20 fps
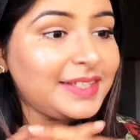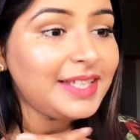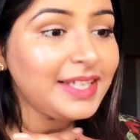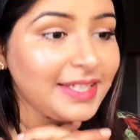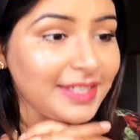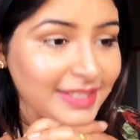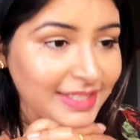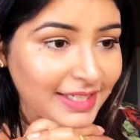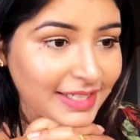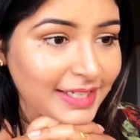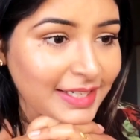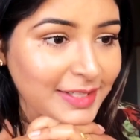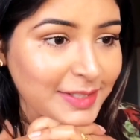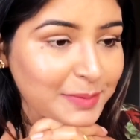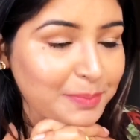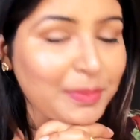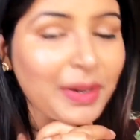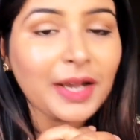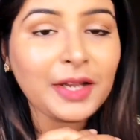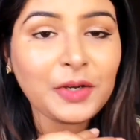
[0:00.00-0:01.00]
This
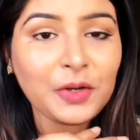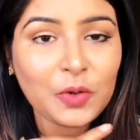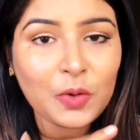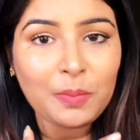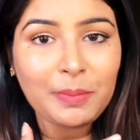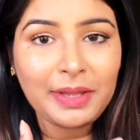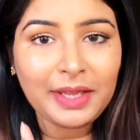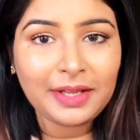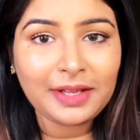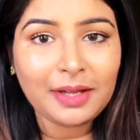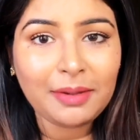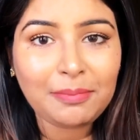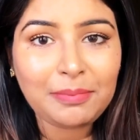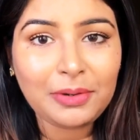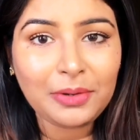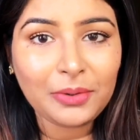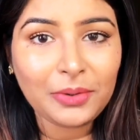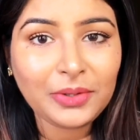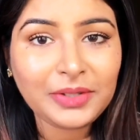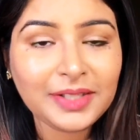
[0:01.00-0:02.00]
is my no
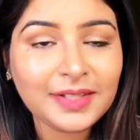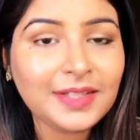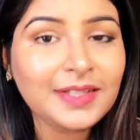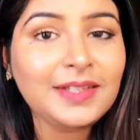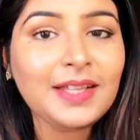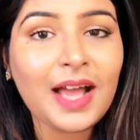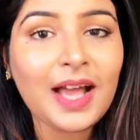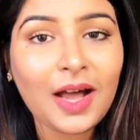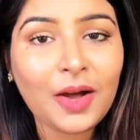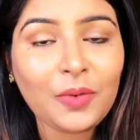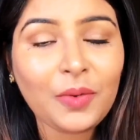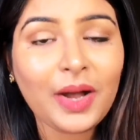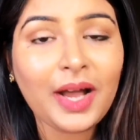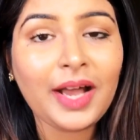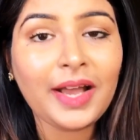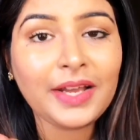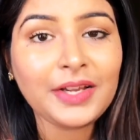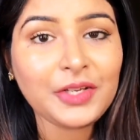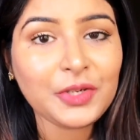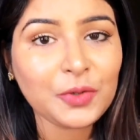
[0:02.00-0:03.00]
makeup look. This is how
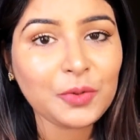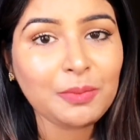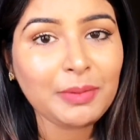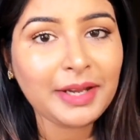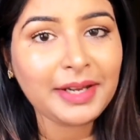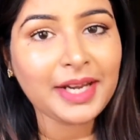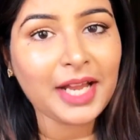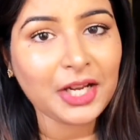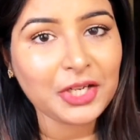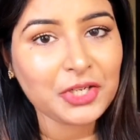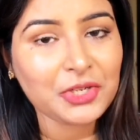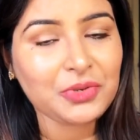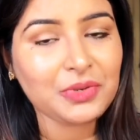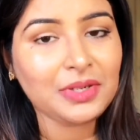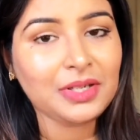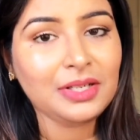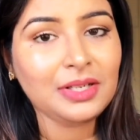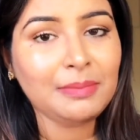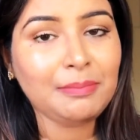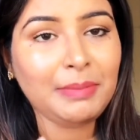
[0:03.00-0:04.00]
I do my
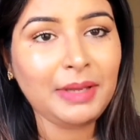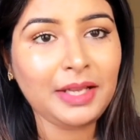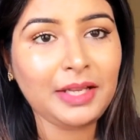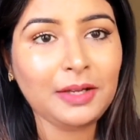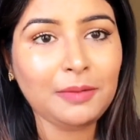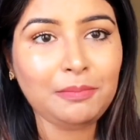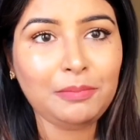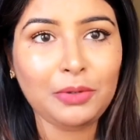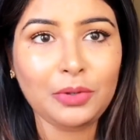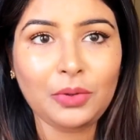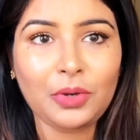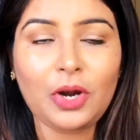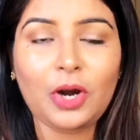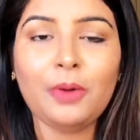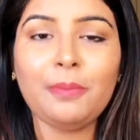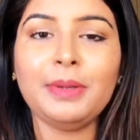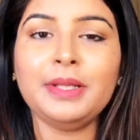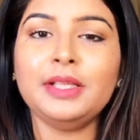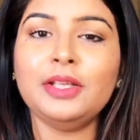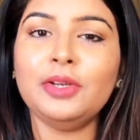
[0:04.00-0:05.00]
natural makeup look,
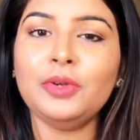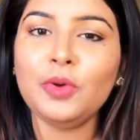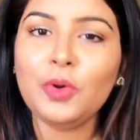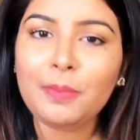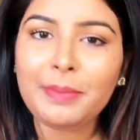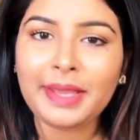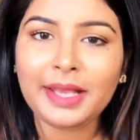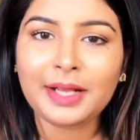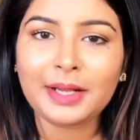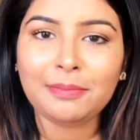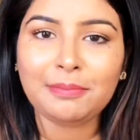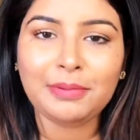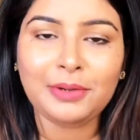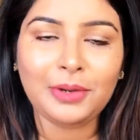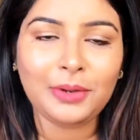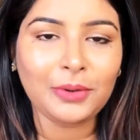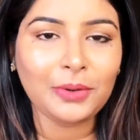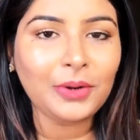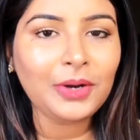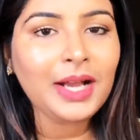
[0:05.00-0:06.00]
or the no makeup
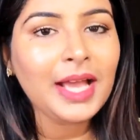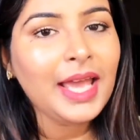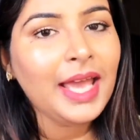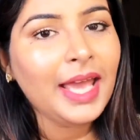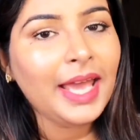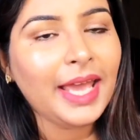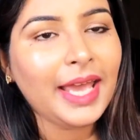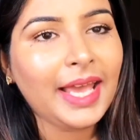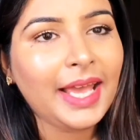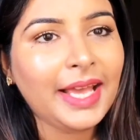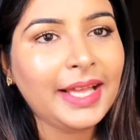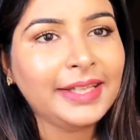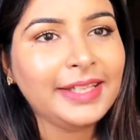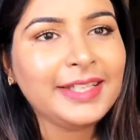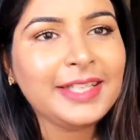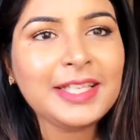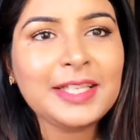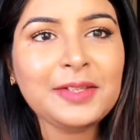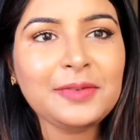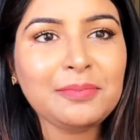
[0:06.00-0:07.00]
look, and
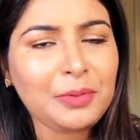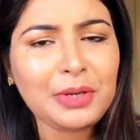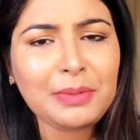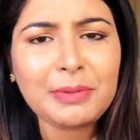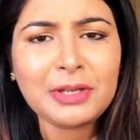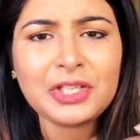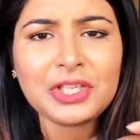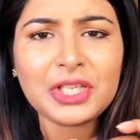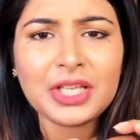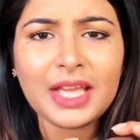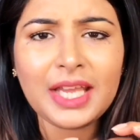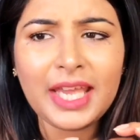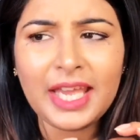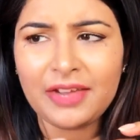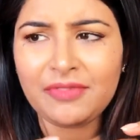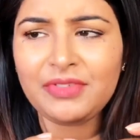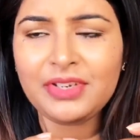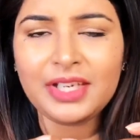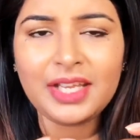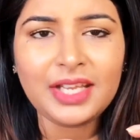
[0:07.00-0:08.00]
this is pretty much
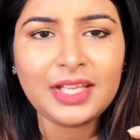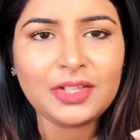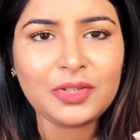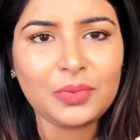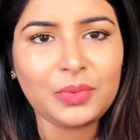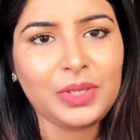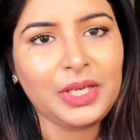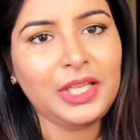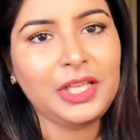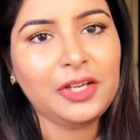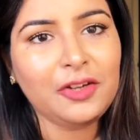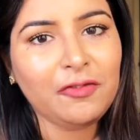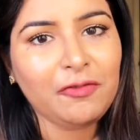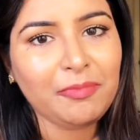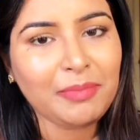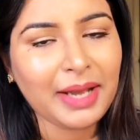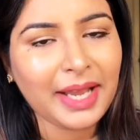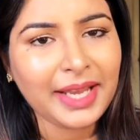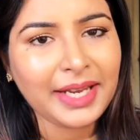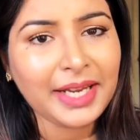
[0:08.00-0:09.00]
everyday's routine
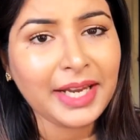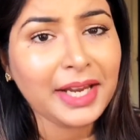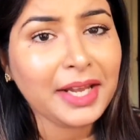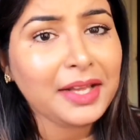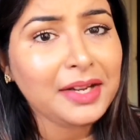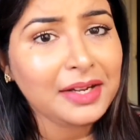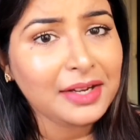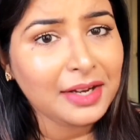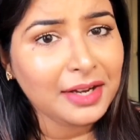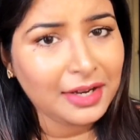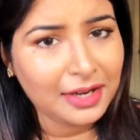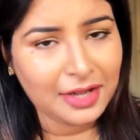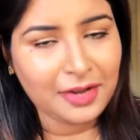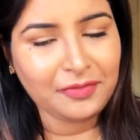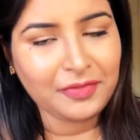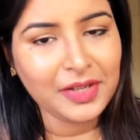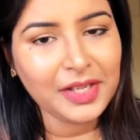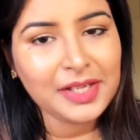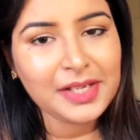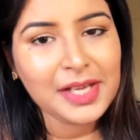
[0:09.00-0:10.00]
of mine, and I
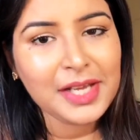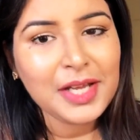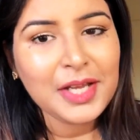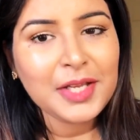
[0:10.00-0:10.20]
love it.